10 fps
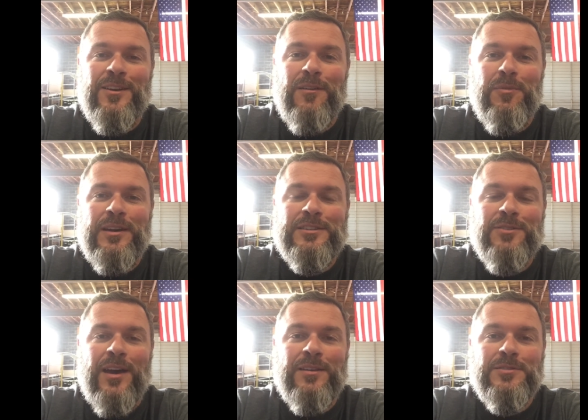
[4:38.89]
I know everybody's
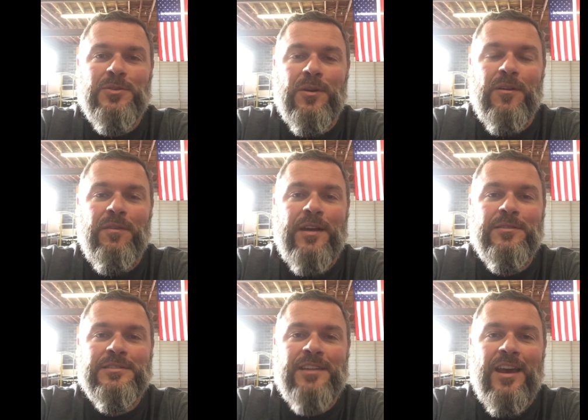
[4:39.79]
trying to enjoy their
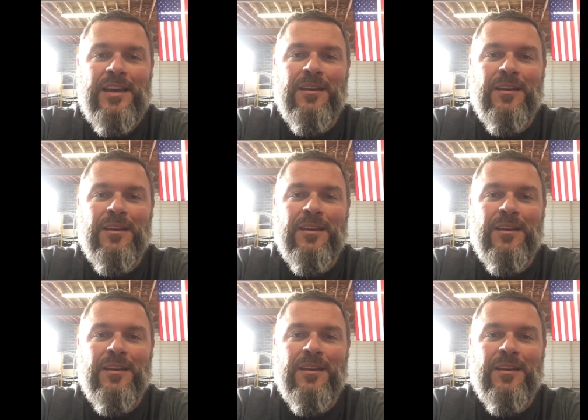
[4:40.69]
Veterans Day.